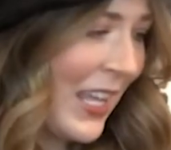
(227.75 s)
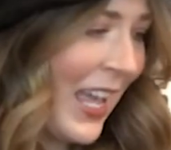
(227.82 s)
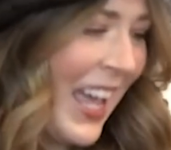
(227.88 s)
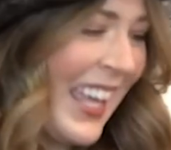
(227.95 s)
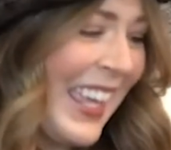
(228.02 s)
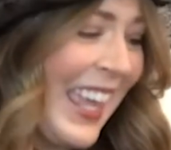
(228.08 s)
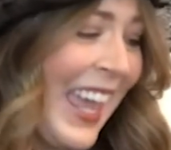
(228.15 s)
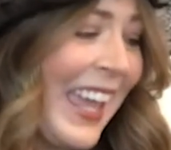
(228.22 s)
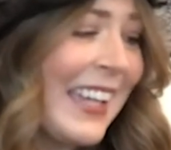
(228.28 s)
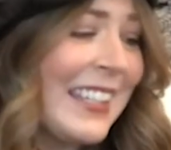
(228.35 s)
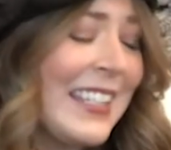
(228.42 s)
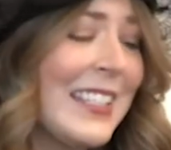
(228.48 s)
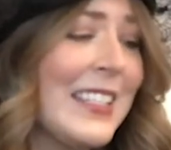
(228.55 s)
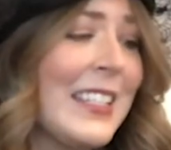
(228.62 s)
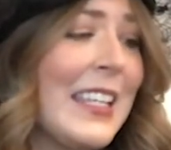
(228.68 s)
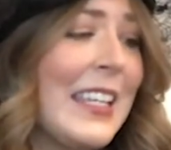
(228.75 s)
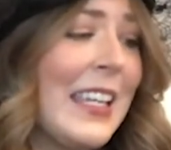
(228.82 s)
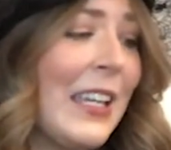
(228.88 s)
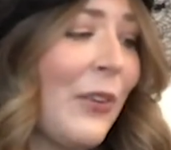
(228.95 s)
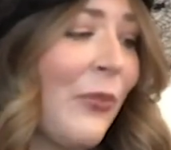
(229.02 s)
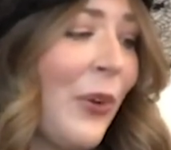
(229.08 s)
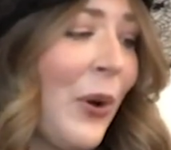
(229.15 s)
A
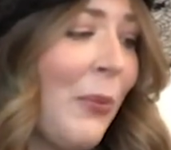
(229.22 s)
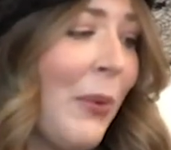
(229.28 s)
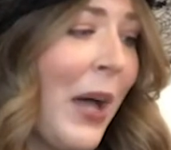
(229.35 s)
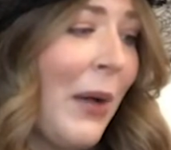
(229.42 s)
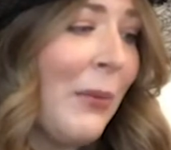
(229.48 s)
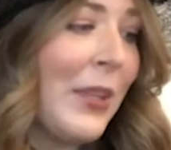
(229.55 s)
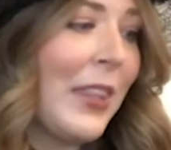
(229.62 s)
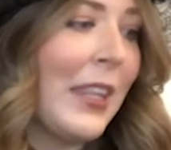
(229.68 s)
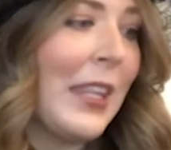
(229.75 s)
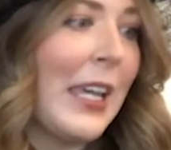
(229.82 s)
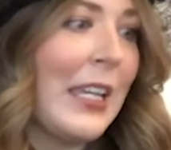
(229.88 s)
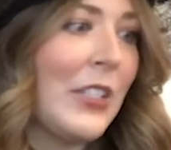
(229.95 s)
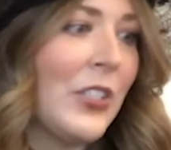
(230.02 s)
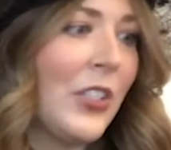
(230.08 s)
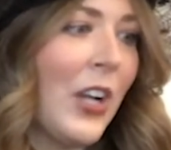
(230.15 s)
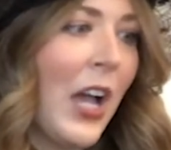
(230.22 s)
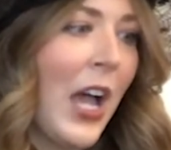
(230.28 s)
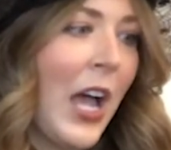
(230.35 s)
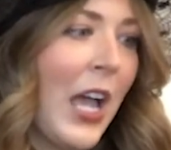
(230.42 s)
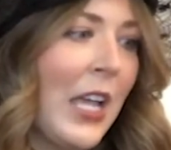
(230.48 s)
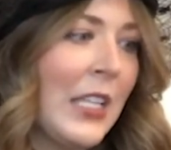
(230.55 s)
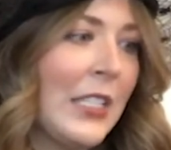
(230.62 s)
candy-seeking robot with laser
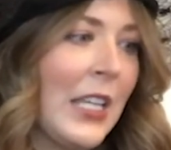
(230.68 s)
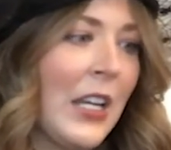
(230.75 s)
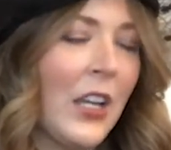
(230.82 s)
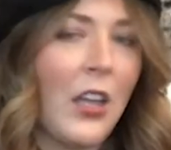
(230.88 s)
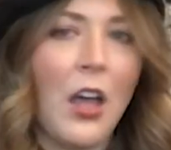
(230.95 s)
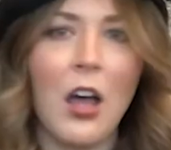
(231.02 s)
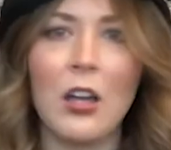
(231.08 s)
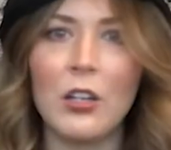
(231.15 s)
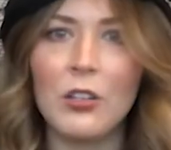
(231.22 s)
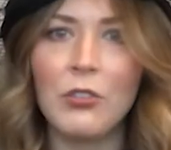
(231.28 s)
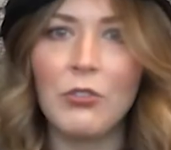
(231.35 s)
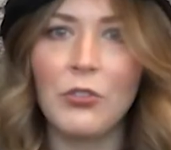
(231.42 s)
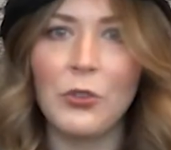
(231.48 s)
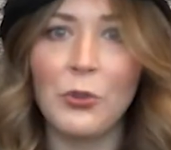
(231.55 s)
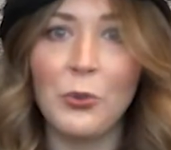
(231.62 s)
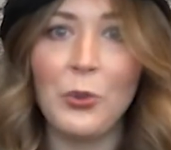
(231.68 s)
eyes and a kung fu